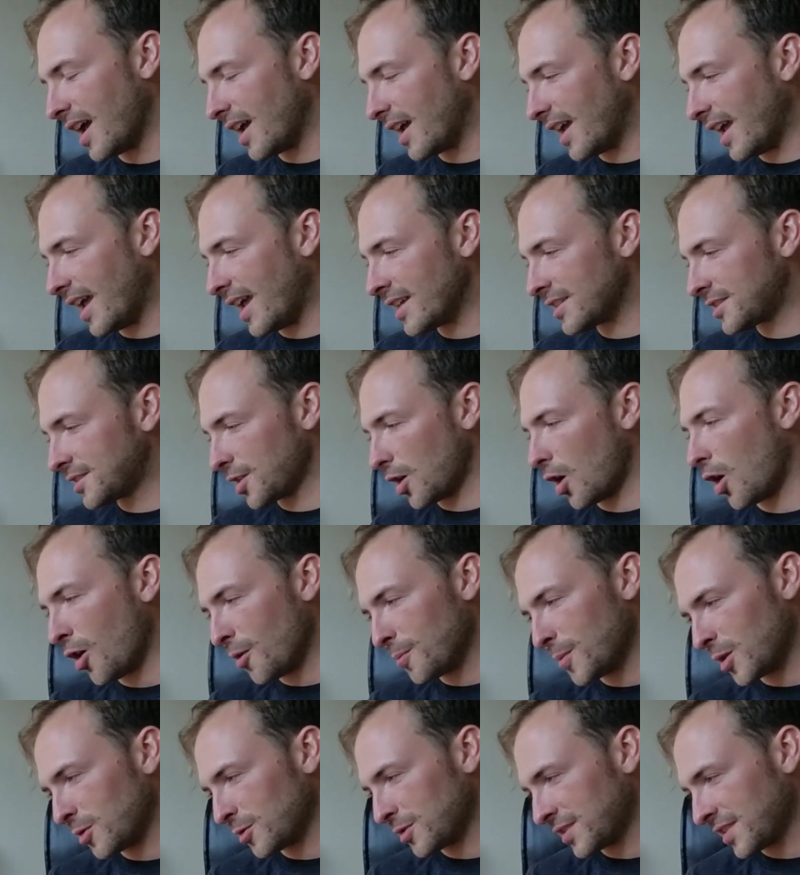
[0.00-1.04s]
It's
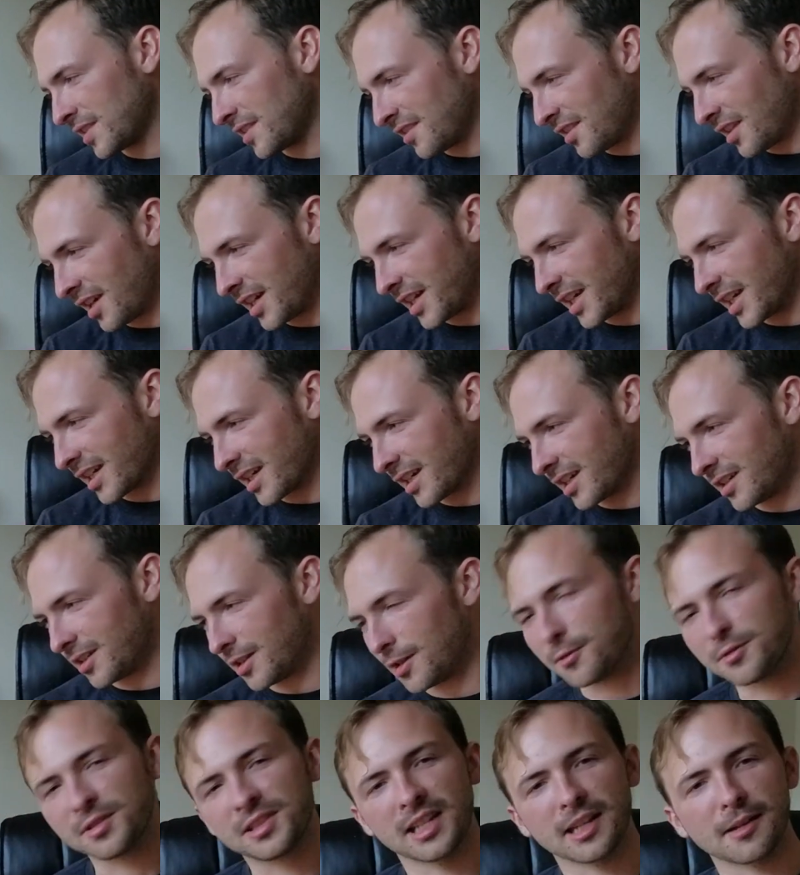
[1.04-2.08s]
almost like
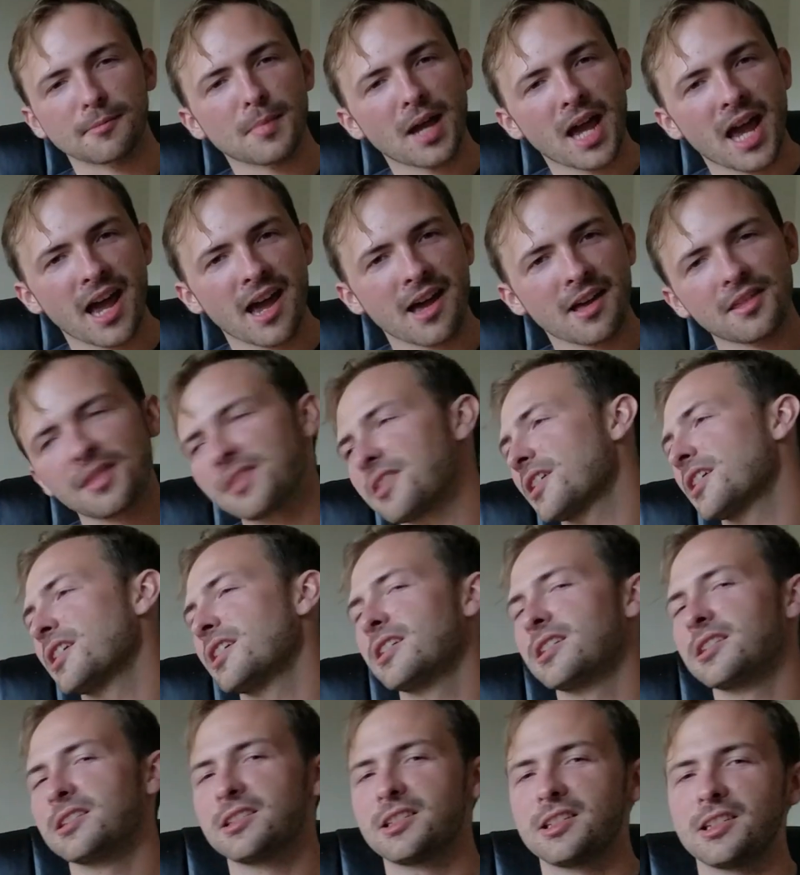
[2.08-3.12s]
using math
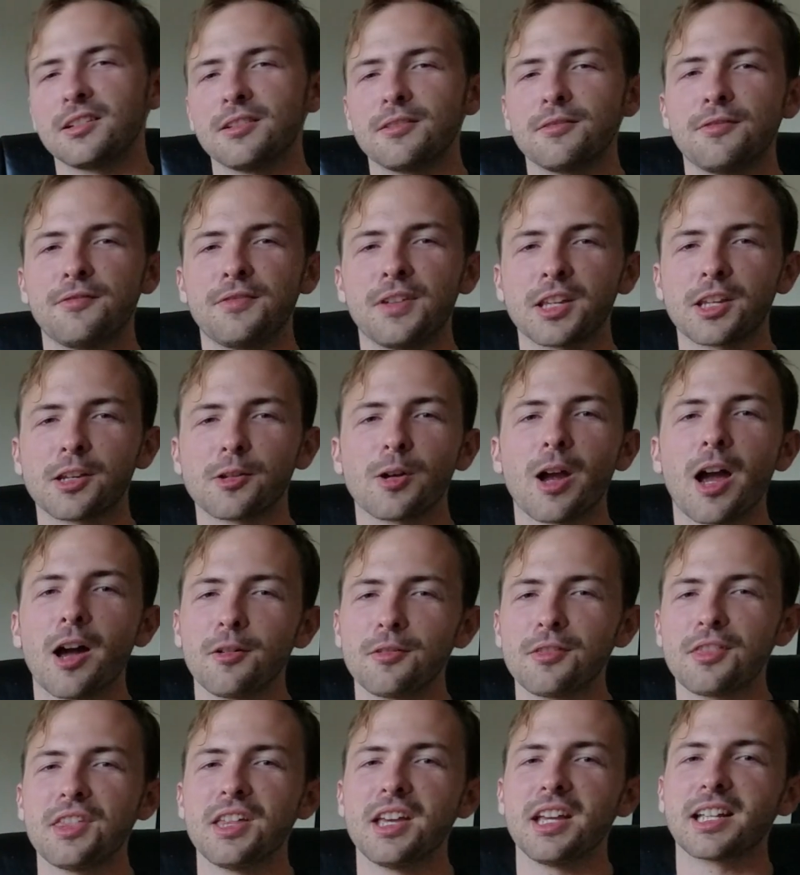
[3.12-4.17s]
to figure out
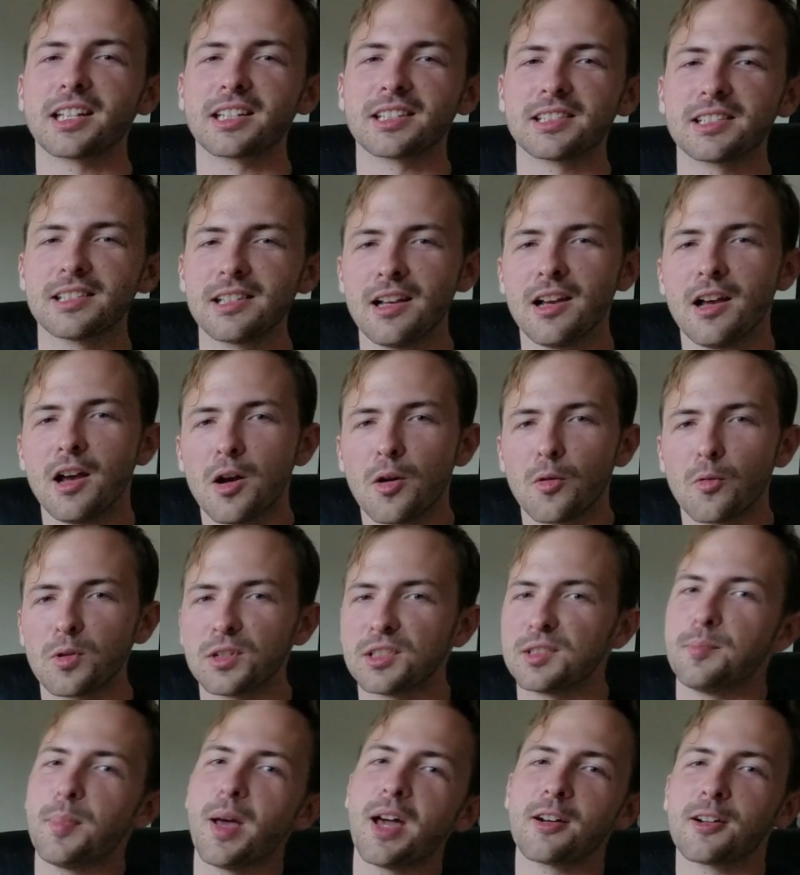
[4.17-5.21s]
things was
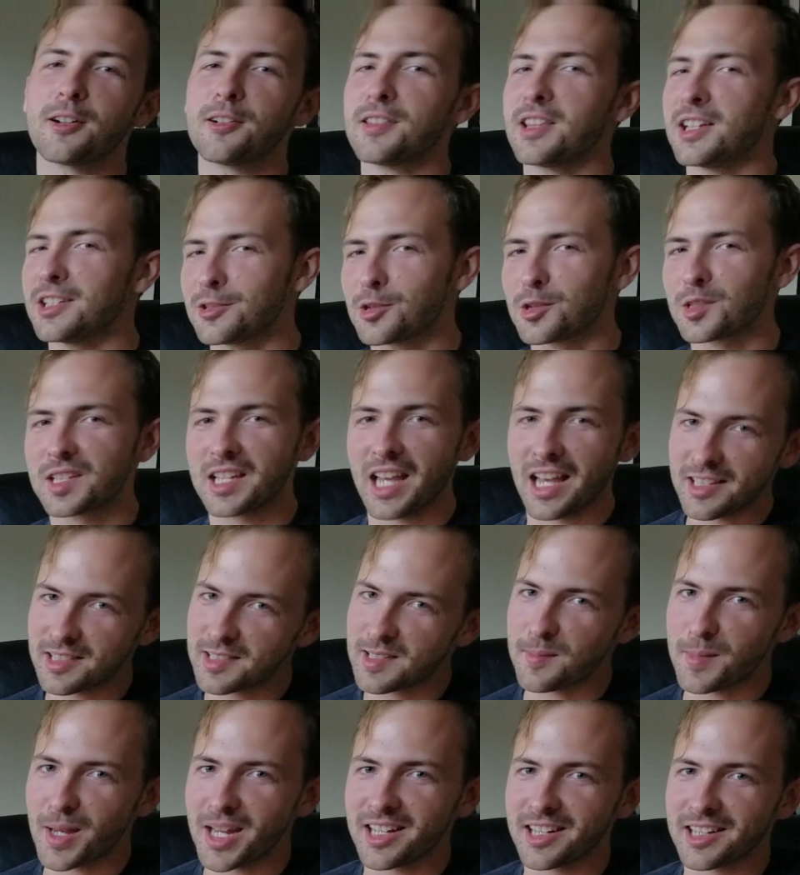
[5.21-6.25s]
better than just
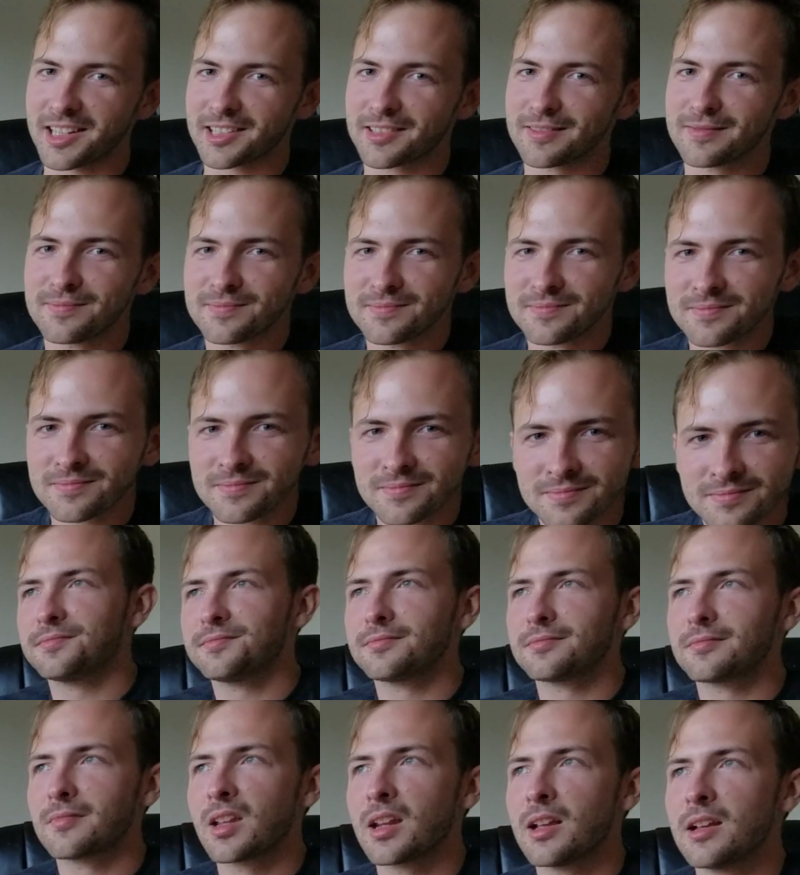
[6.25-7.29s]
guesstimating.
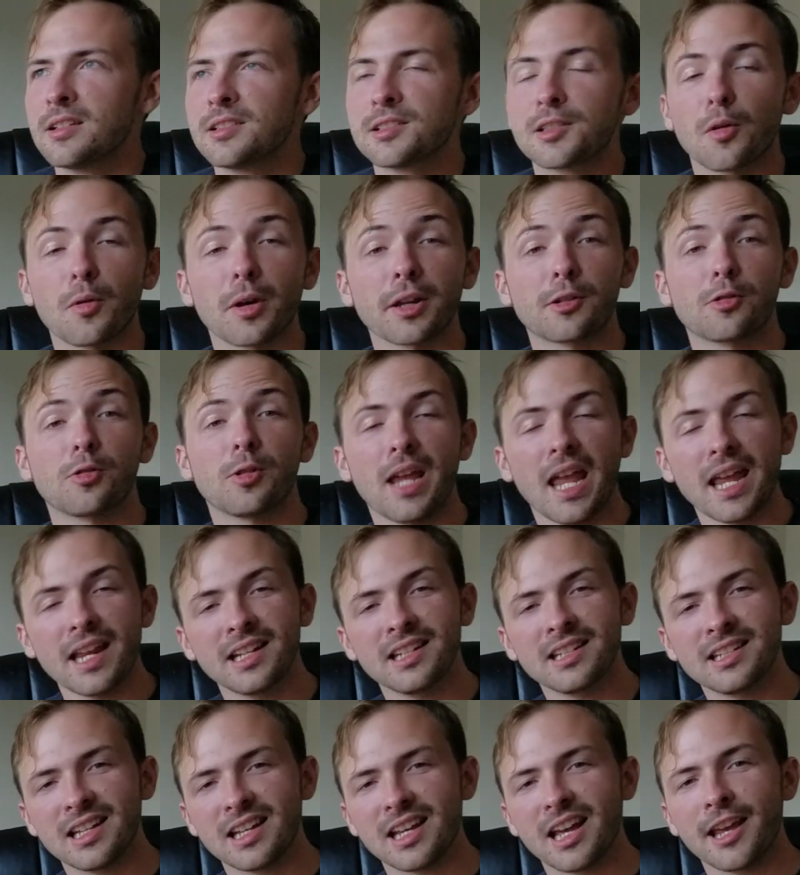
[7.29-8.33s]
So I
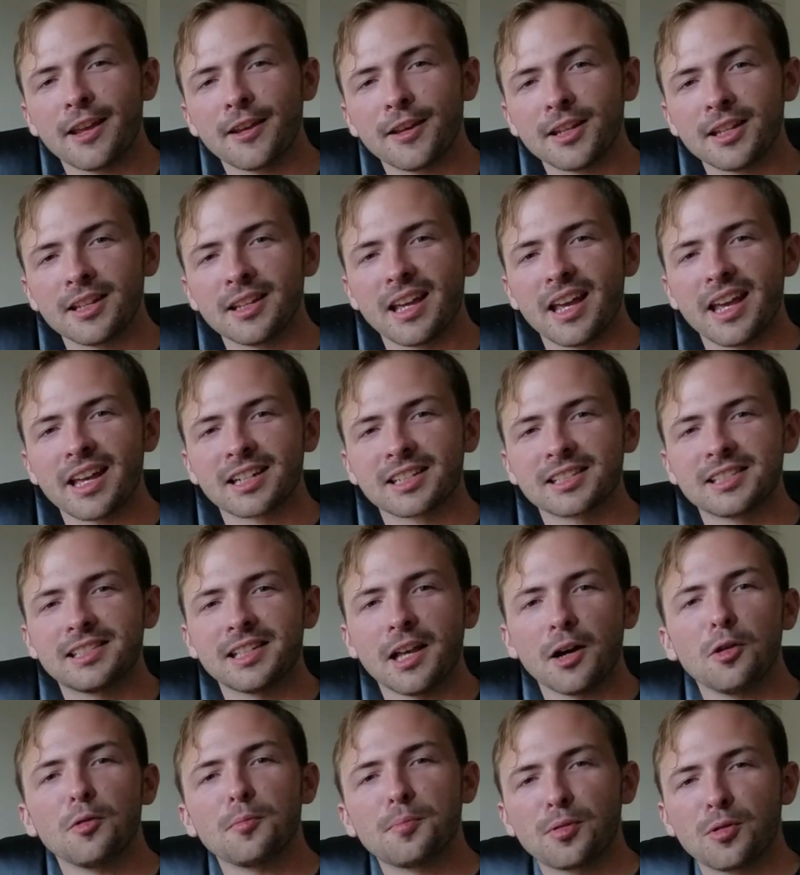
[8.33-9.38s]
created a
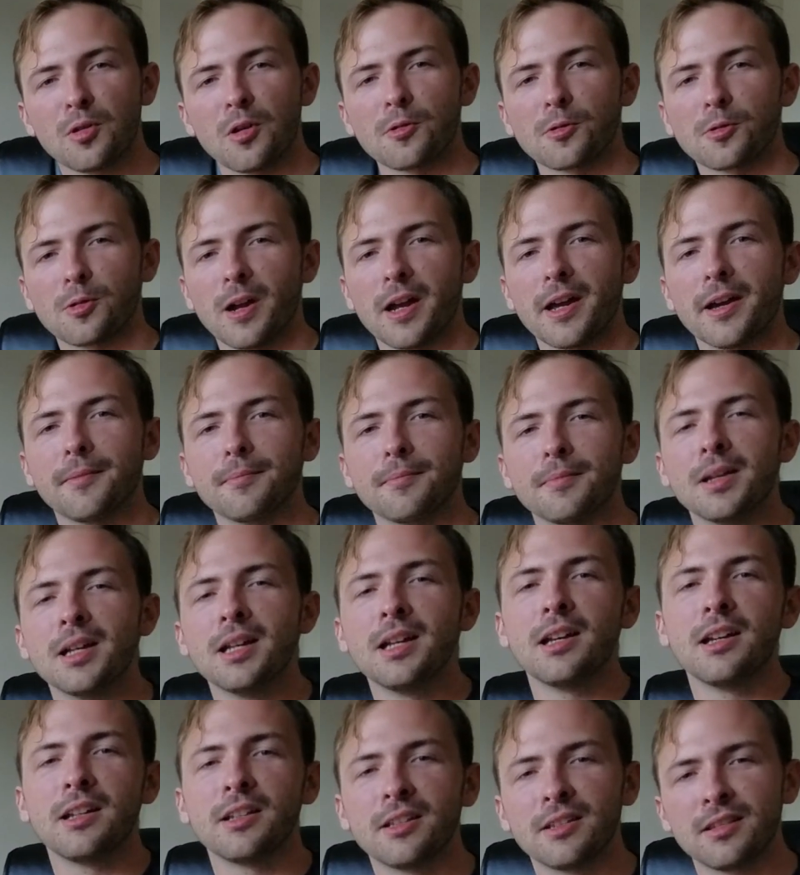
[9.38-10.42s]
Excel program
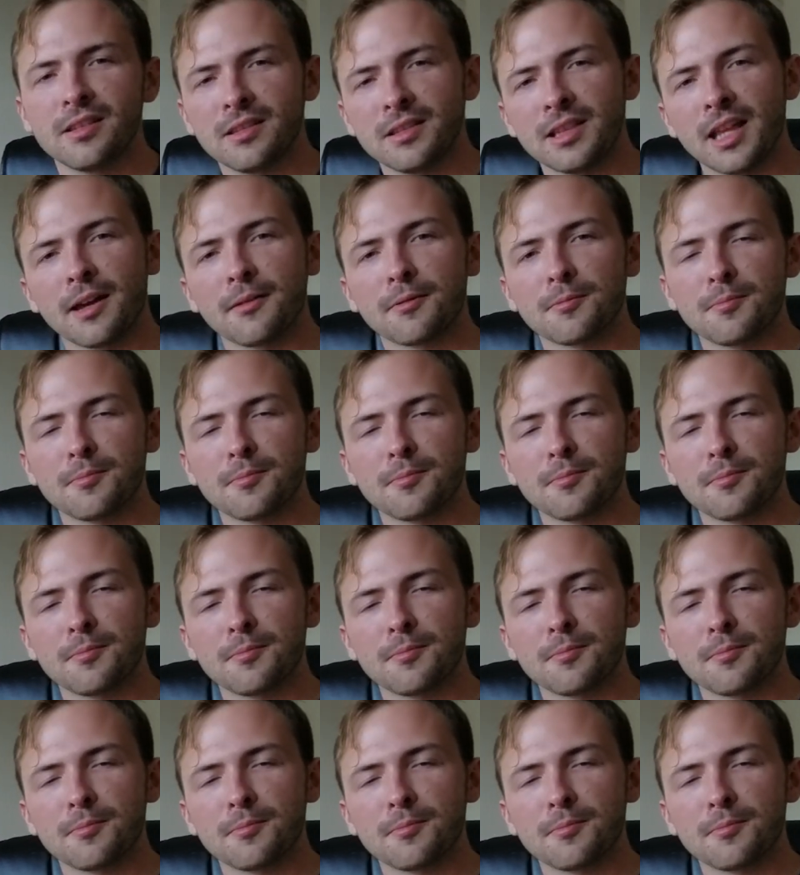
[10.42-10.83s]
that